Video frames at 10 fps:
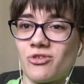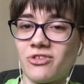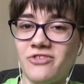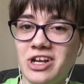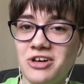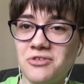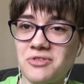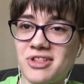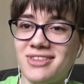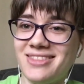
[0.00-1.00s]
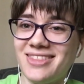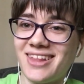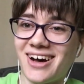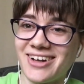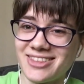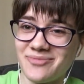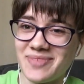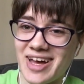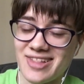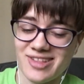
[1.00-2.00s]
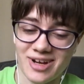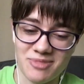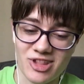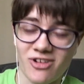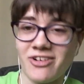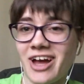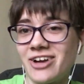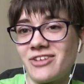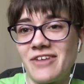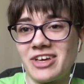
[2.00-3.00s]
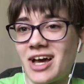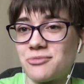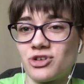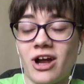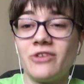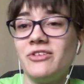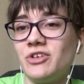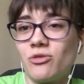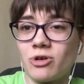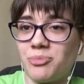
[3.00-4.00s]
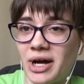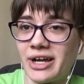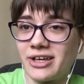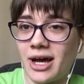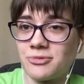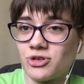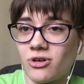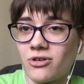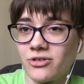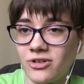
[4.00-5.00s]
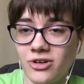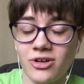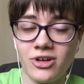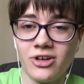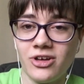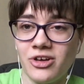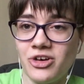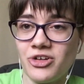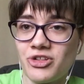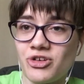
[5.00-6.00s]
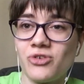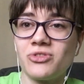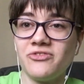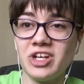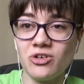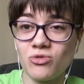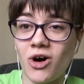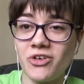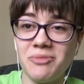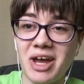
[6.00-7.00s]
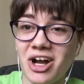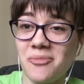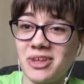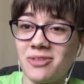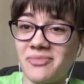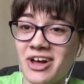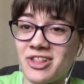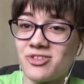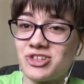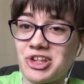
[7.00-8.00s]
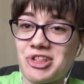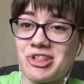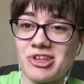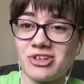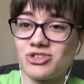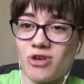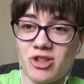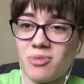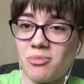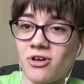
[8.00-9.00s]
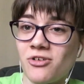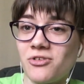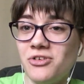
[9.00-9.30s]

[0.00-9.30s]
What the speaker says: the video is not the best, and I'm sorry, I don't have a capture card. I don't even know where to buy a capture card. So the video quality may not be the best, just trust me, bro.